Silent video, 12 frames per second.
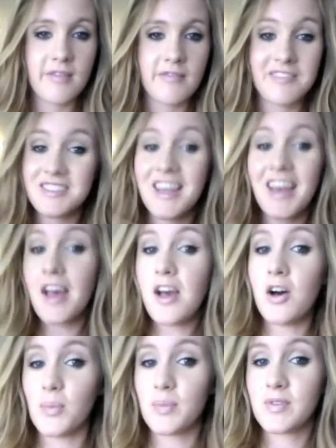because that
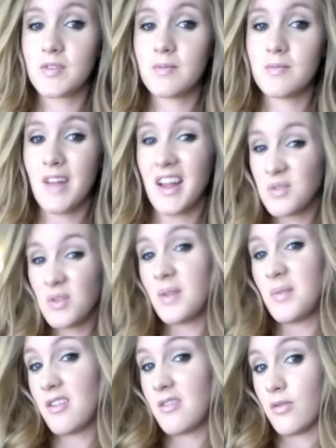helps. That's what I'm
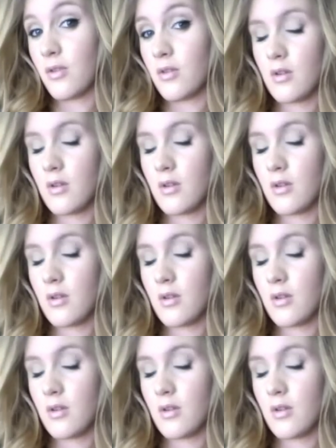here for.